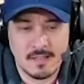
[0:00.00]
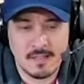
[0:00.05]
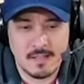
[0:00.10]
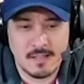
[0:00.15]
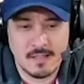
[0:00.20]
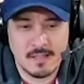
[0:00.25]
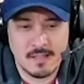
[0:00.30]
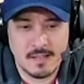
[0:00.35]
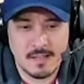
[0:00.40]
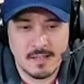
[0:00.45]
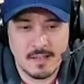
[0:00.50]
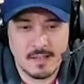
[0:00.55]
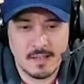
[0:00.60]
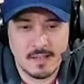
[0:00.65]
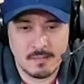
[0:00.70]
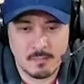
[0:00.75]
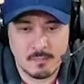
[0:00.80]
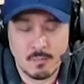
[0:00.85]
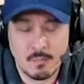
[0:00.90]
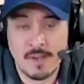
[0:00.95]

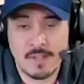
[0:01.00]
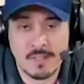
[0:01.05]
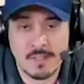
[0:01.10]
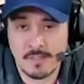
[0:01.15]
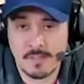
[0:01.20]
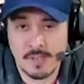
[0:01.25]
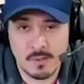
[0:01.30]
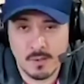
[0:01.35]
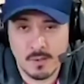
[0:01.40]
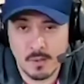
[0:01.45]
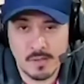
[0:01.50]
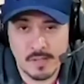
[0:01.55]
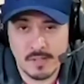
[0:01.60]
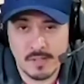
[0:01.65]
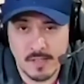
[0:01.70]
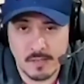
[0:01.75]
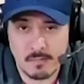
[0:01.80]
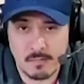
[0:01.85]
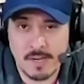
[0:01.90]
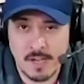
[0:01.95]
and Wayne the VO goalie.
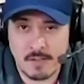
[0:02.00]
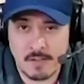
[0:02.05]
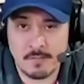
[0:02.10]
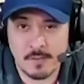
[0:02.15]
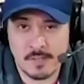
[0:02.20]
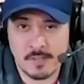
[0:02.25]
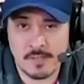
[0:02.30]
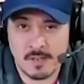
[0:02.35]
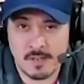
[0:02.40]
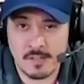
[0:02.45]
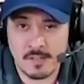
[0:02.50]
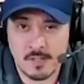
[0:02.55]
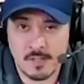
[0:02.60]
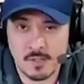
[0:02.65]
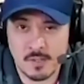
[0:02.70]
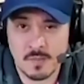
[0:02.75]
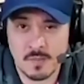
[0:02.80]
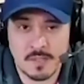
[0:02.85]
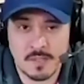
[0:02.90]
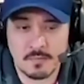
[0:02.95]
Like when I first started,
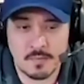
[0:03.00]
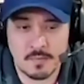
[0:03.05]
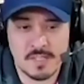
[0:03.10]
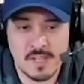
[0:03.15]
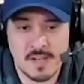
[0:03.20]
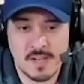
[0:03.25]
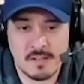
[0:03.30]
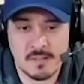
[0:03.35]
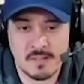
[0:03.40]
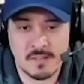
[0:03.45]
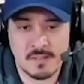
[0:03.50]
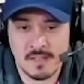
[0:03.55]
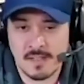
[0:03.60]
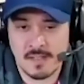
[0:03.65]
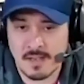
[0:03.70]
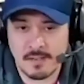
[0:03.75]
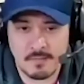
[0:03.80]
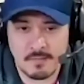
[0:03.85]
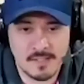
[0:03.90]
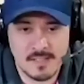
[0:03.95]
those were the three channels that
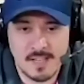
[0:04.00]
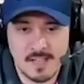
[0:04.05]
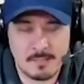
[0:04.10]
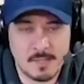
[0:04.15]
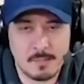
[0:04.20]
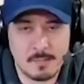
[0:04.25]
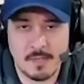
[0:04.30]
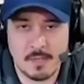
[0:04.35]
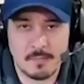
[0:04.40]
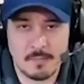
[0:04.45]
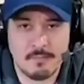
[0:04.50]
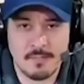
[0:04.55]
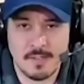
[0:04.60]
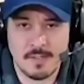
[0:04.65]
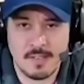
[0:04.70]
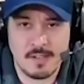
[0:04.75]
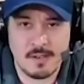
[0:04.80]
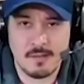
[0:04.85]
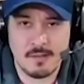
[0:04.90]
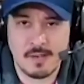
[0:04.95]
every time they yeah. put up a
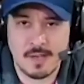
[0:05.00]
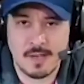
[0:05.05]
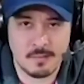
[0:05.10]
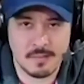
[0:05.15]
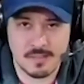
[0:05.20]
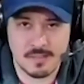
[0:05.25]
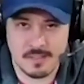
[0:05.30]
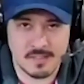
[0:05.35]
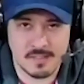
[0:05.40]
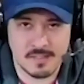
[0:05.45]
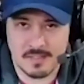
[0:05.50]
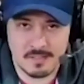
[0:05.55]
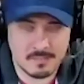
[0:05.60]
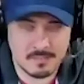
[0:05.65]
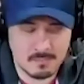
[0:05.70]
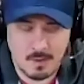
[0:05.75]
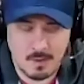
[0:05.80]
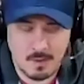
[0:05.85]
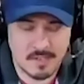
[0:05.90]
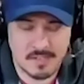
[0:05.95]
video, I was just
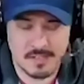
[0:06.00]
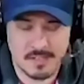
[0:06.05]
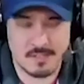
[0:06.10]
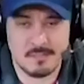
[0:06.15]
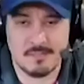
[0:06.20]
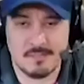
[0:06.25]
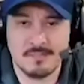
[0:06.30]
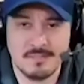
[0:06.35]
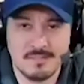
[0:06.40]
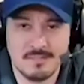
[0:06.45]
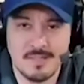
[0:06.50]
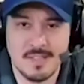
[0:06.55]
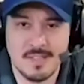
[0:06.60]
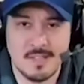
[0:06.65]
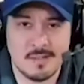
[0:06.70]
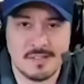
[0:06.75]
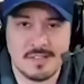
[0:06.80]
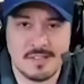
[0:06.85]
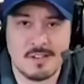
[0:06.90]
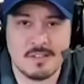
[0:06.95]
watching them, you
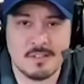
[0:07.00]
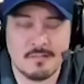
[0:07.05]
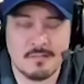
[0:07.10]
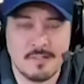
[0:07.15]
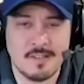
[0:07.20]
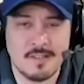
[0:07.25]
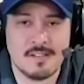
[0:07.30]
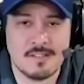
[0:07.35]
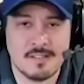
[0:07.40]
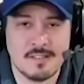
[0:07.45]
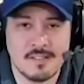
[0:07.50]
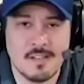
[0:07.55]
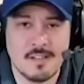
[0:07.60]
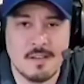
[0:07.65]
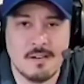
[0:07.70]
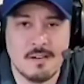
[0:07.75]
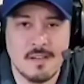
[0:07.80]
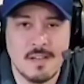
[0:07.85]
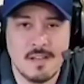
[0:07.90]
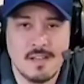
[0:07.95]
know, start to finish.
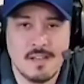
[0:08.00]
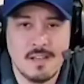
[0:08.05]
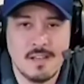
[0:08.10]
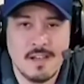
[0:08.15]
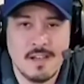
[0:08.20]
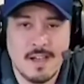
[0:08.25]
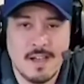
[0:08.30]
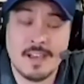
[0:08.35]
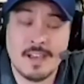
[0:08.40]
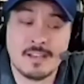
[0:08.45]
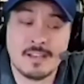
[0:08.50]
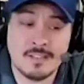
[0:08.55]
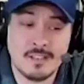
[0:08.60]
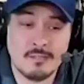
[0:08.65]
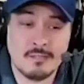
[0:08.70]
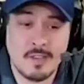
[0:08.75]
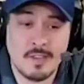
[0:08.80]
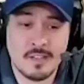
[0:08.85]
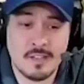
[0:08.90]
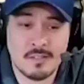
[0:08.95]
So I actually
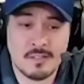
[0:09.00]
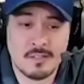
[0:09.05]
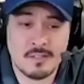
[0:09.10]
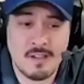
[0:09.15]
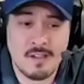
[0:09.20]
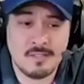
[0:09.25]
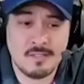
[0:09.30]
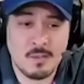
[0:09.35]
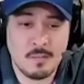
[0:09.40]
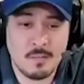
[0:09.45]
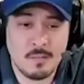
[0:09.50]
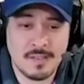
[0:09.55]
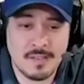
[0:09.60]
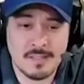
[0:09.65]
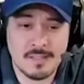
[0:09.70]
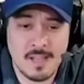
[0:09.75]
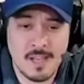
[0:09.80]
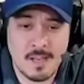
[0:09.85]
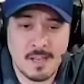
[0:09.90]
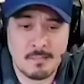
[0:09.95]
invited Trav to a
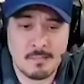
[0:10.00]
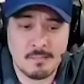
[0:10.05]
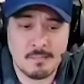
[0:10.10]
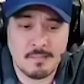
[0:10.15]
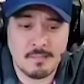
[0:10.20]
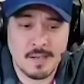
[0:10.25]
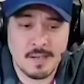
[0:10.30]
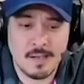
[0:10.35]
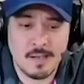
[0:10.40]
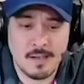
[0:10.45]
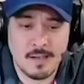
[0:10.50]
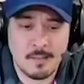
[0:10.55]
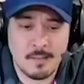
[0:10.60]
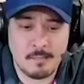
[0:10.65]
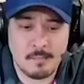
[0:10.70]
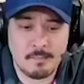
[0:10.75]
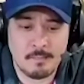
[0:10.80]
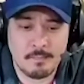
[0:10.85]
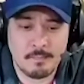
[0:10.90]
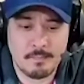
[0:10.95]
Wings game.
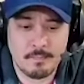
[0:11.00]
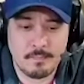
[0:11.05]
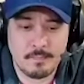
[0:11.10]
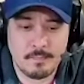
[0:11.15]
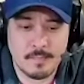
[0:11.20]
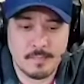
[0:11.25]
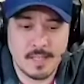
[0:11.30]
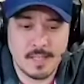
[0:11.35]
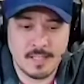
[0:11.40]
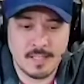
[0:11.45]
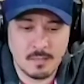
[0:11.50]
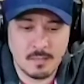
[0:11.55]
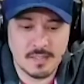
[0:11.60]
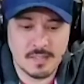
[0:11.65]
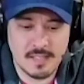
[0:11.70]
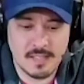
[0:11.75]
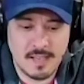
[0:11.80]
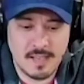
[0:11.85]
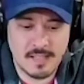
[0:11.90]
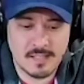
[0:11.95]
Um, I think it
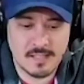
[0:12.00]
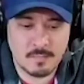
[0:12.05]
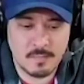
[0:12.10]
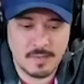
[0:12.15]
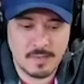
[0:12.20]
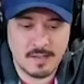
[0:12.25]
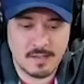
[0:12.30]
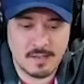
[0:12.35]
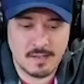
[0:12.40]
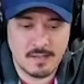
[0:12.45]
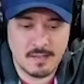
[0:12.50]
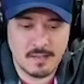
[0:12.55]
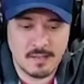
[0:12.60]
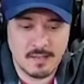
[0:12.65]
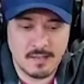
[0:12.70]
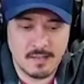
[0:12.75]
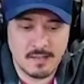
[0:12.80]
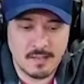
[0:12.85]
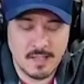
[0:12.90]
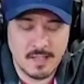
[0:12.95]
was last winter,
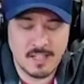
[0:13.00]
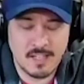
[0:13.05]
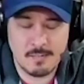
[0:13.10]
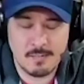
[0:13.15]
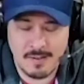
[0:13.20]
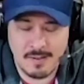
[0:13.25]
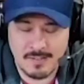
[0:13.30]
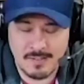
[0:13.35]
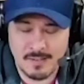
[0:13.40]
and he wound uh up uh-huh.